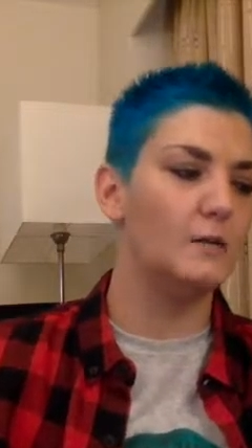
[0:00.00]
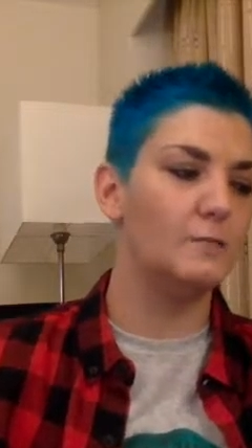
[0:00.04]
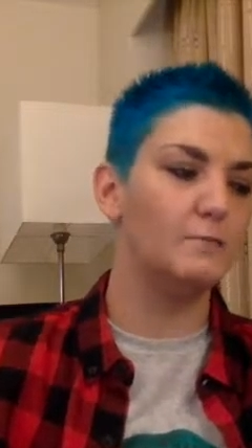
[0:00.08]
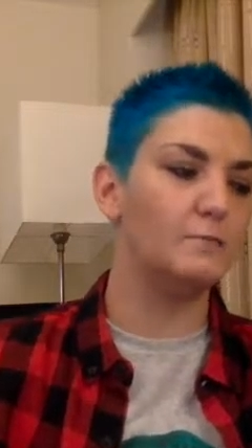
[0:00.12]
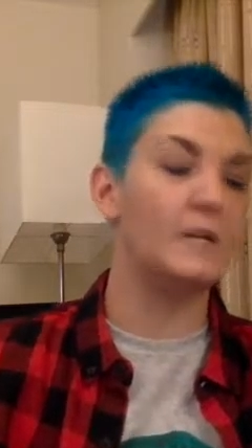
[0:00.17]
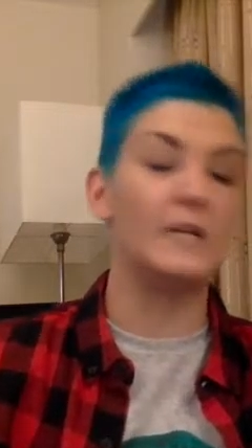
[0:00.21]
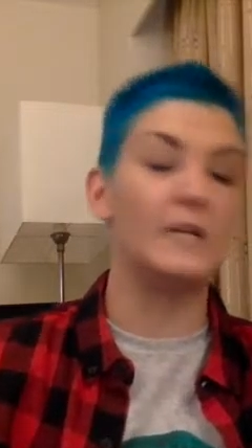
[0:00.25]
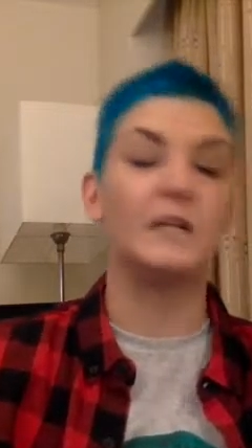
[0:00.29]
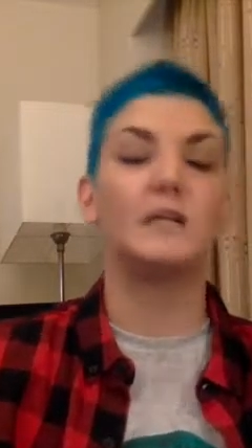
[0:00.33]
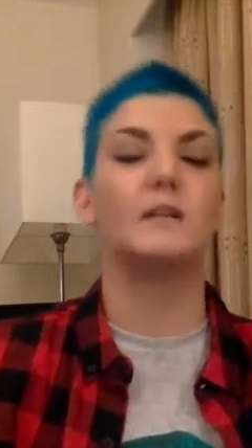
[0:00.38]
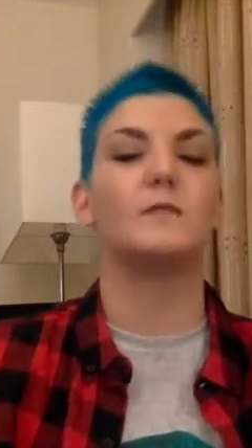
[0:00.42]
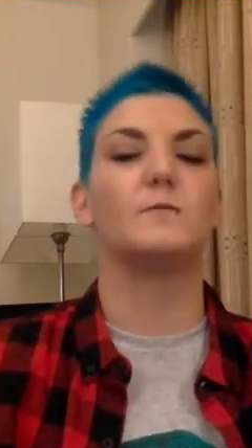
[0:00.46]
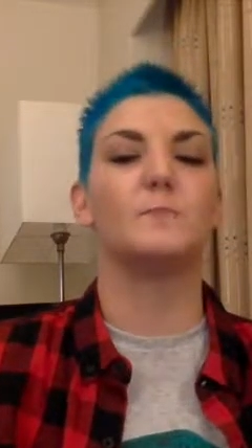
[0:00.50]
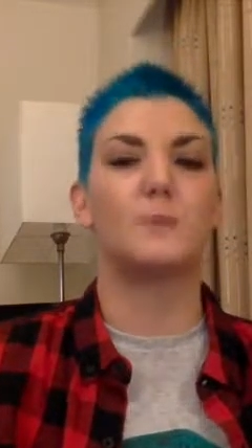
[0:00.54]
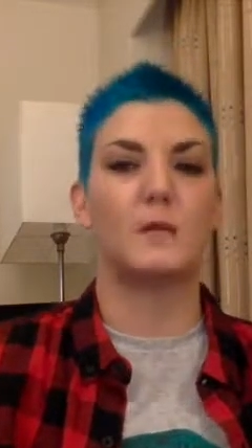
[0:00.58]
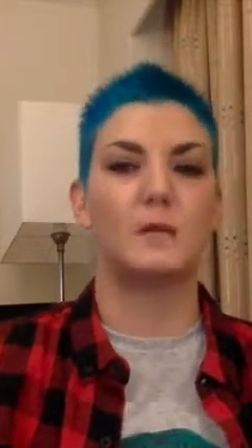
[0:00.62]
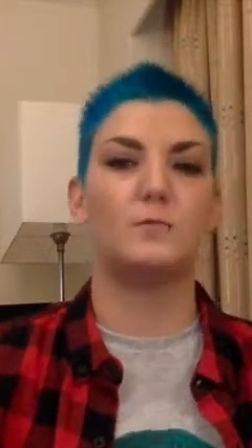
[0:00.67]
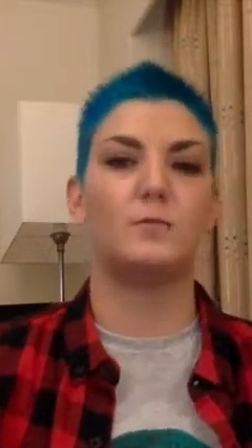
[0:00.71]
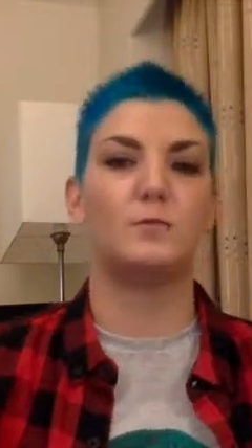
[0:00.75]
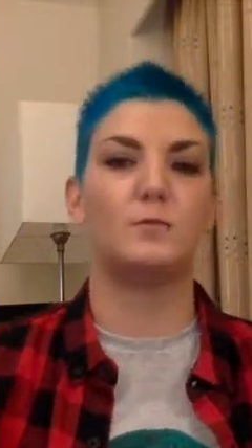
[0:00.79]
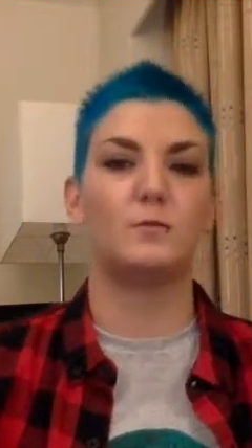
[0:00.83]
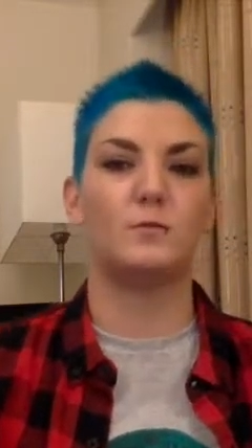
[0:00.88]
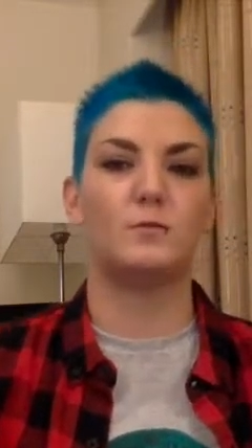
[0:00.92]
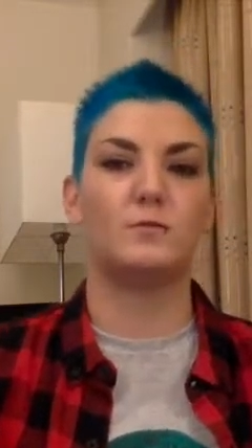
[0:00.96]
meeting
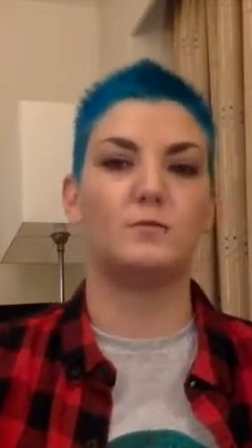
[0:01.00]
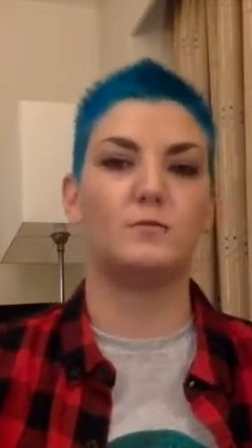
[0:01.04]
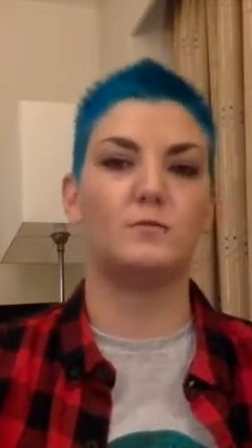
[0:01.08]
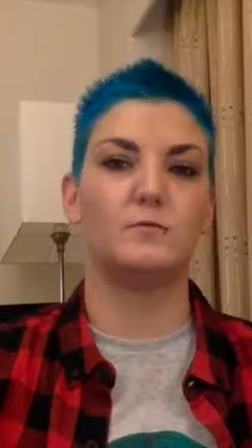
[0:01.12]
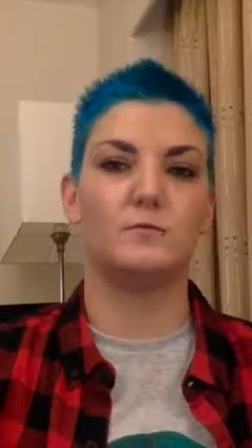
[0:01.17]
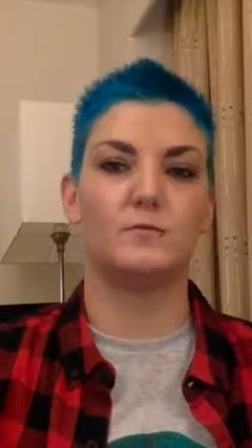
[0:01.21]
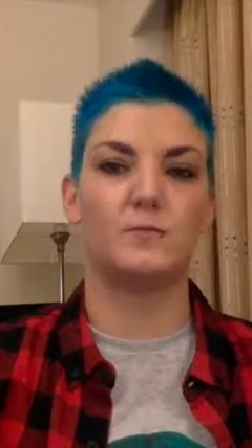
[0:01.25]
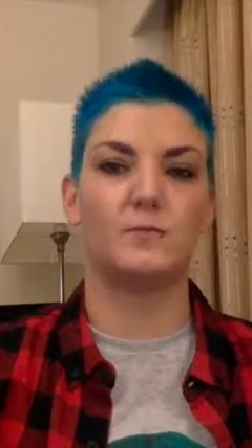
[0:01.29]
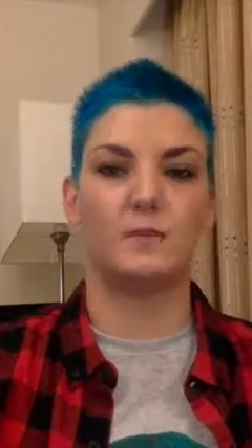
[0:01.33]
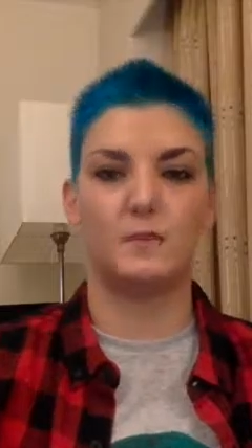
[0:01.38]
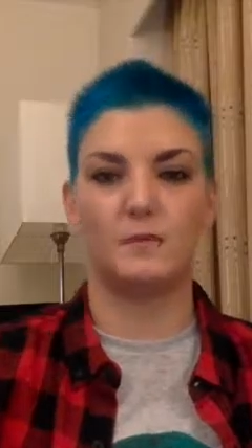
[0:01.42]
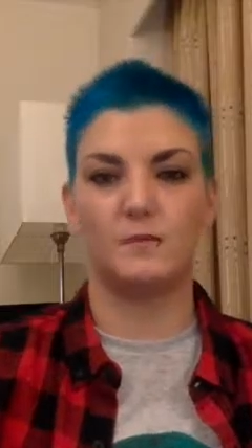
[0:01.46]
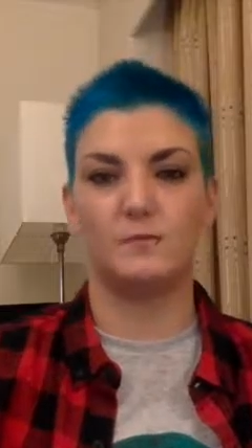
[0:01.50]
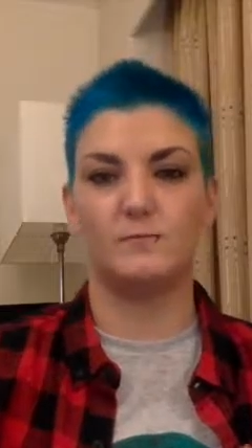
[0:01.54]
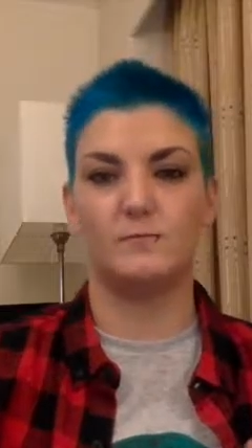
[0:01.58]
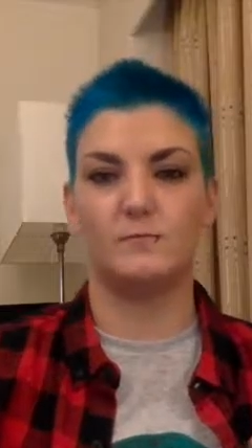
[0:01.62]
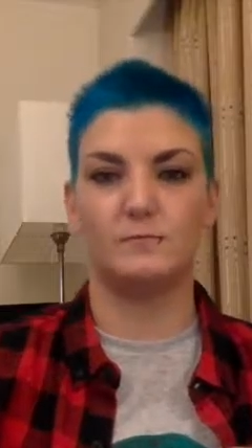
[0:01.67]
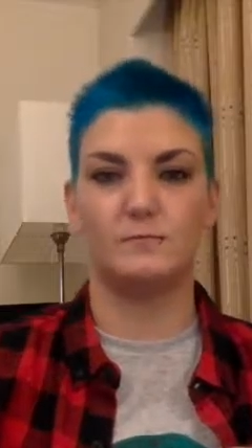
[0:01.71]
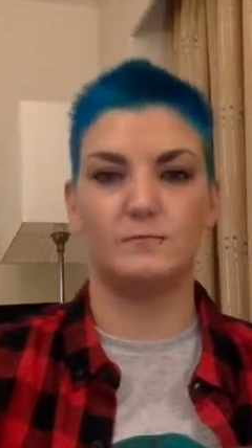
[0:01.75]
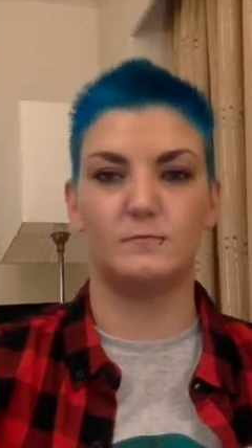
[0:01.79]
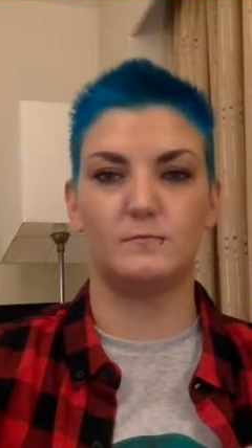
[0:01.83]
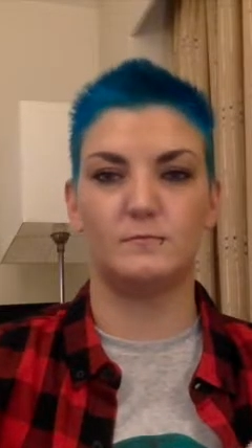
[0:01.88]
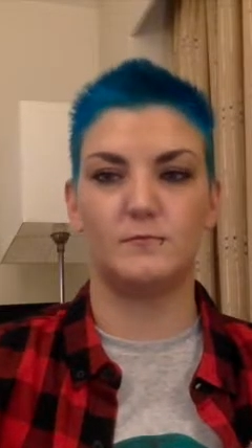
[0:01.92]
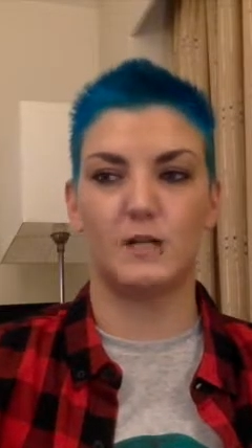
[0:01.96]
people
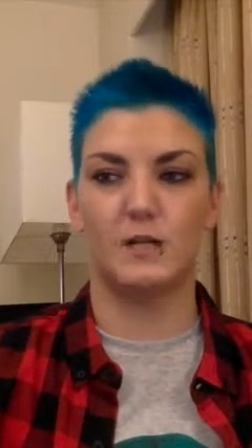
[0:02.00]
from